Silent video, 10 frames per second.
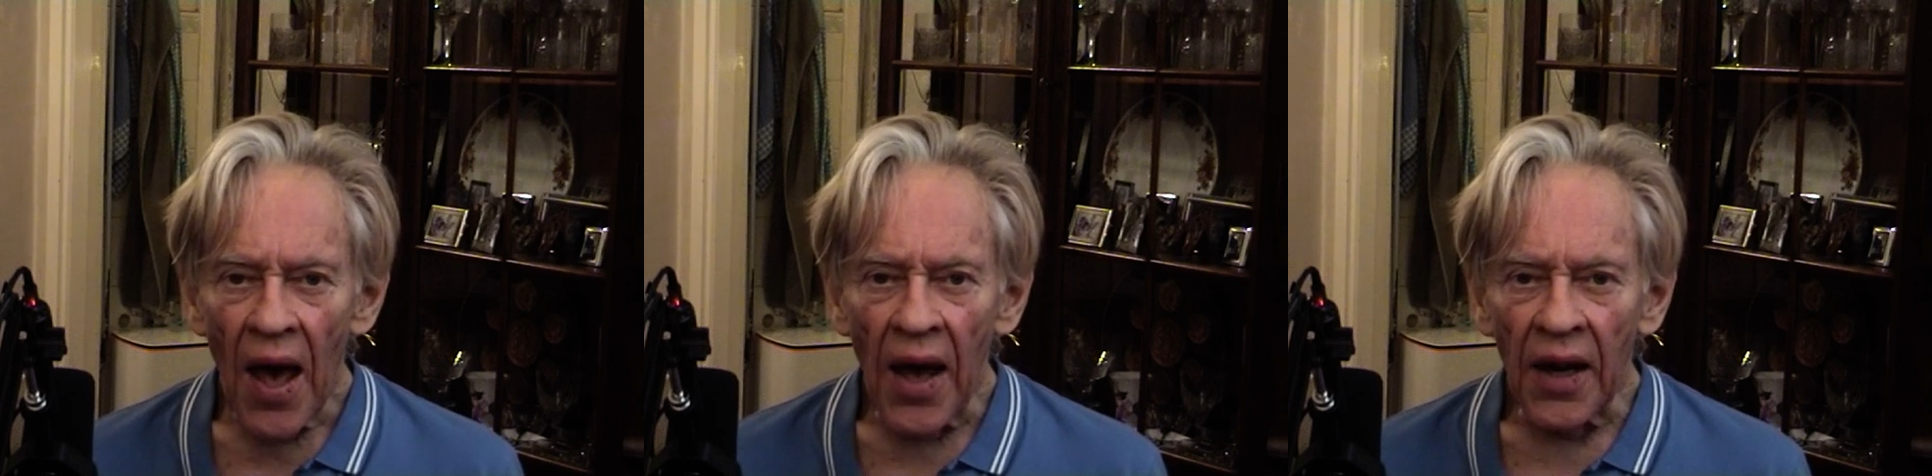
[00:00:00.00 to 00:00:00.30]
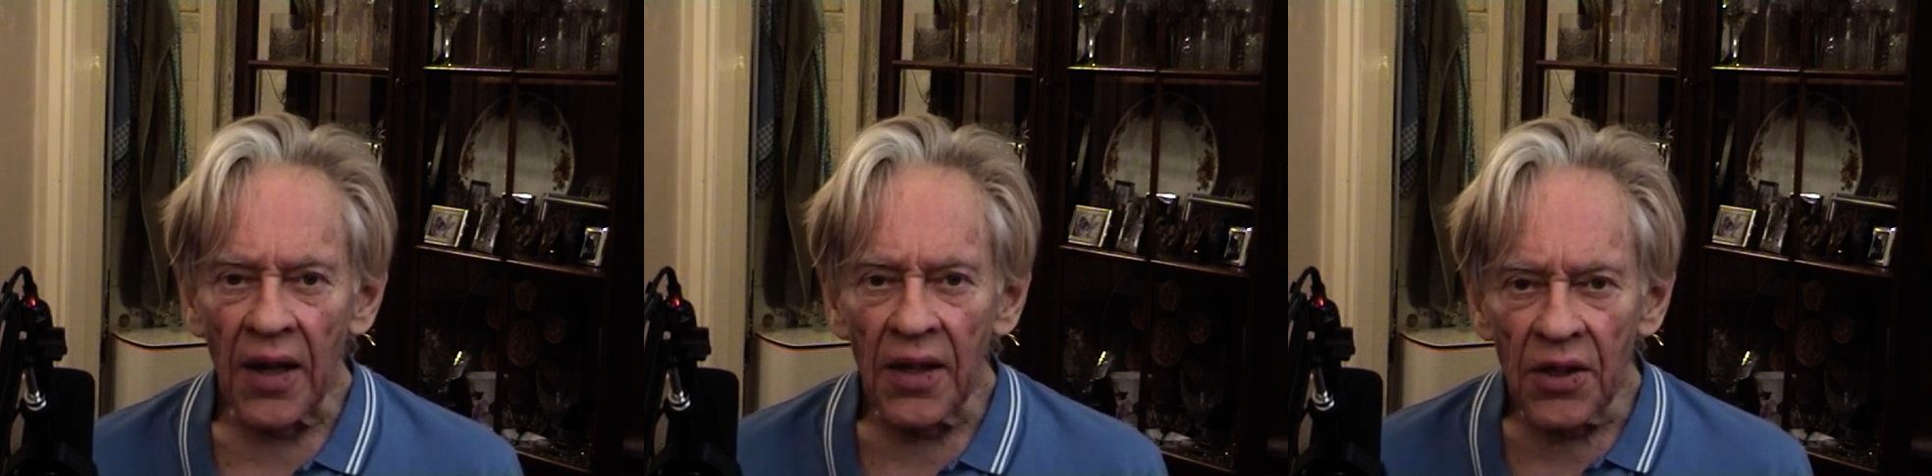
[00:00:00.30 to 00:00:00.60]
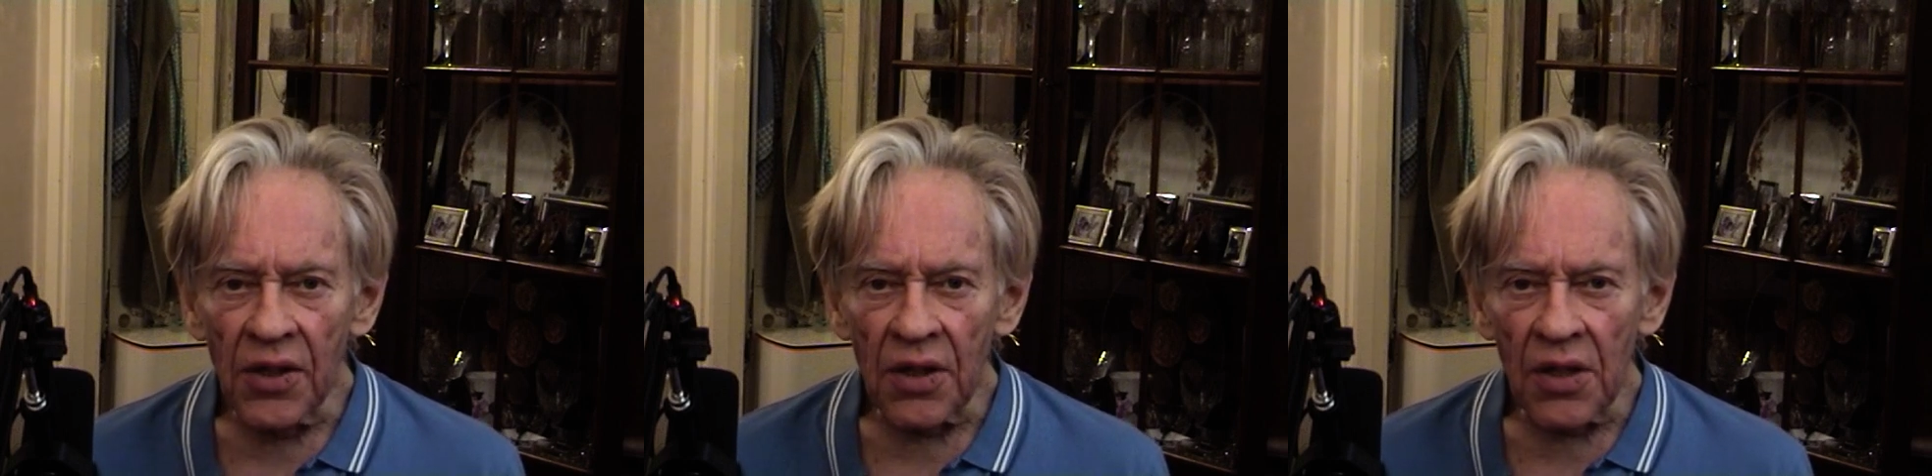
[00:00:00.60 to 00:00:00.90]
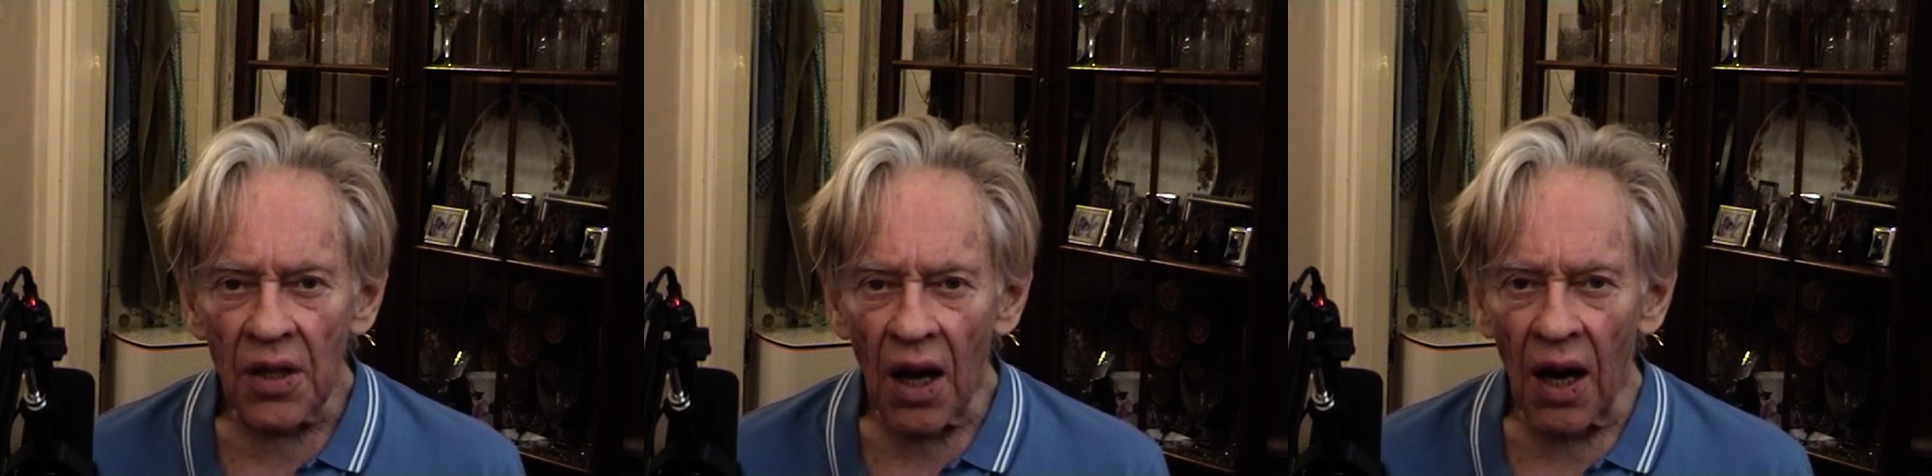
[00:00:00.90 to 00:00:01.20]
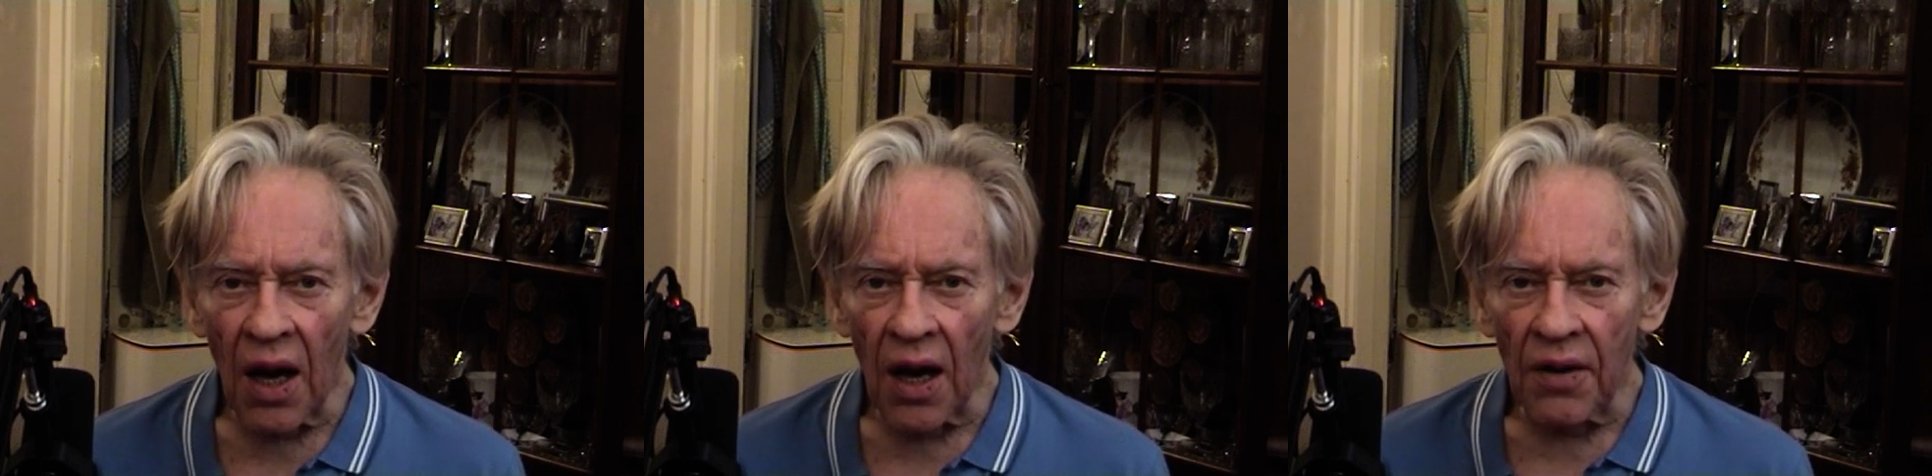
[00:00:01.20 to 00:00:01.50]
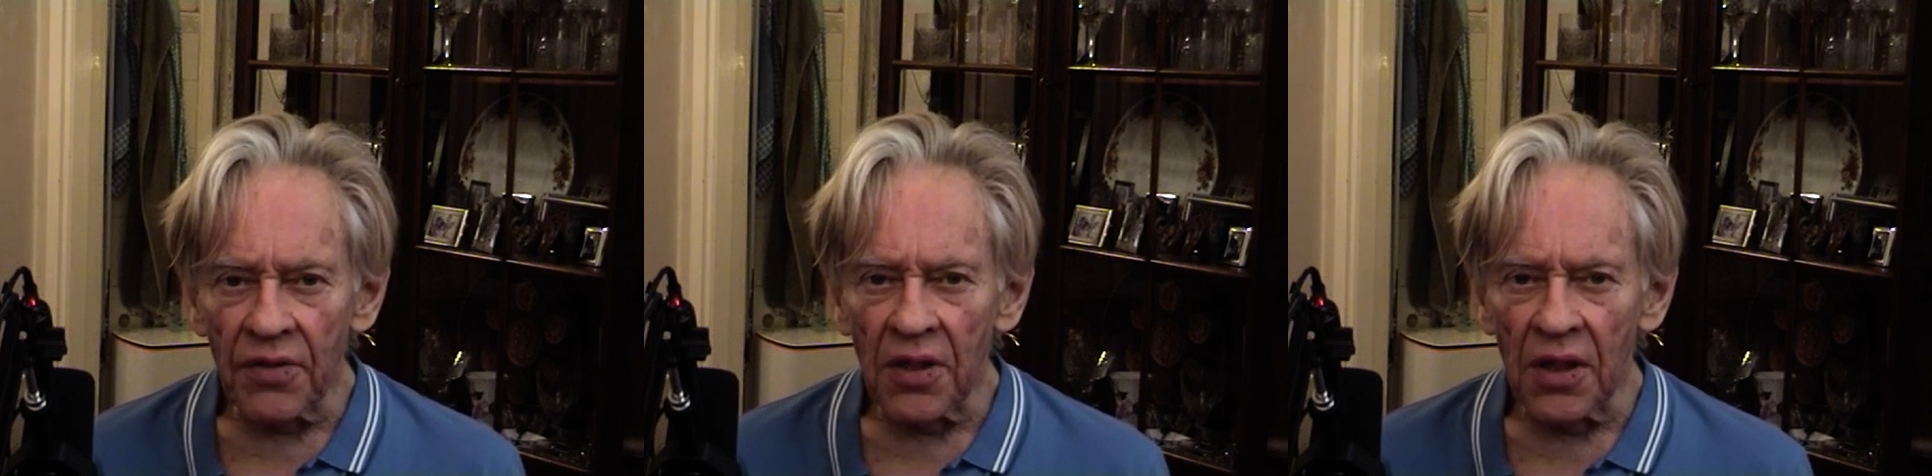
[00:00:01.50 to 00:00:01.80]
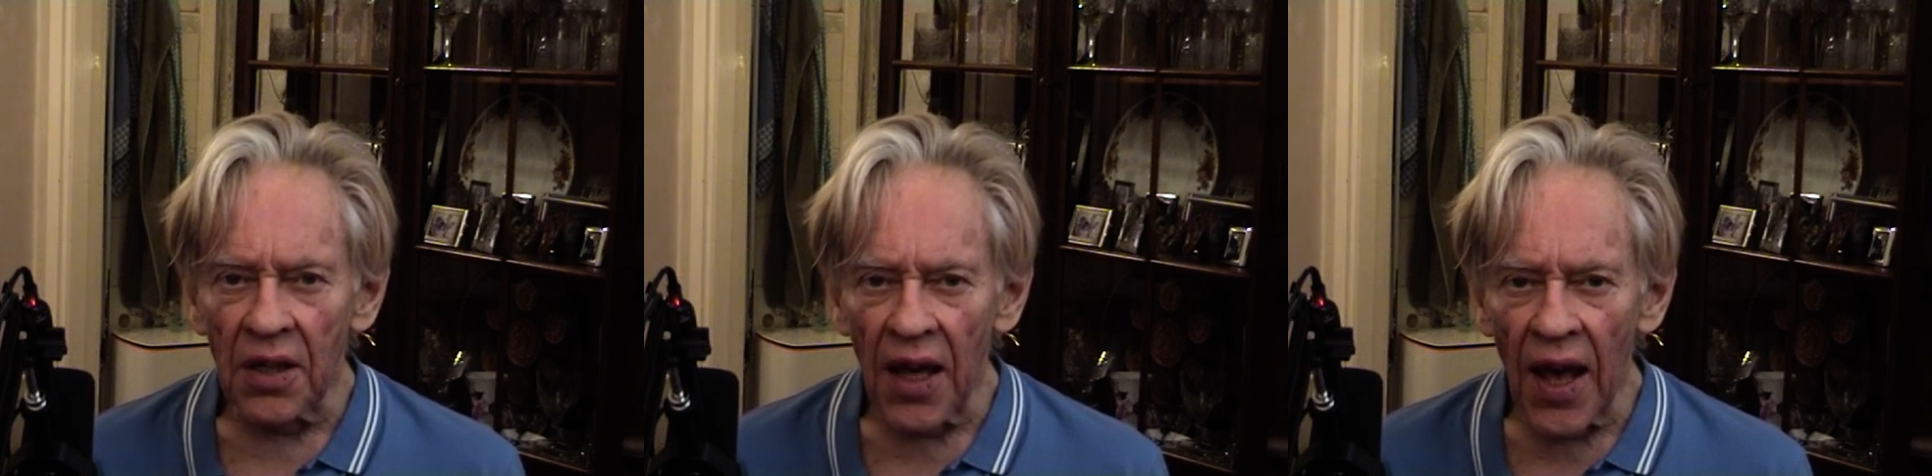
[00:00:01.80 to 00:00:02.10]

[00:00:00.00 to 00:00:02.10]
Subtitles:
and reaches after